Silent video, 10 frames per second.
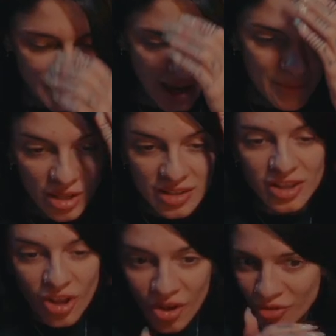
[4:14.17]
I'm all
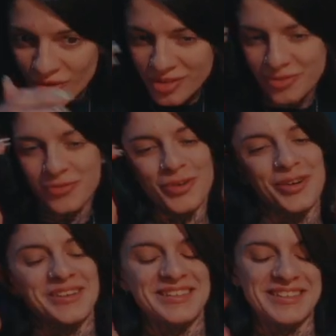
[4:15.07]
alone in the
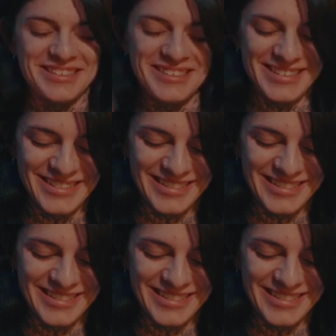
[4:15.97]
forest.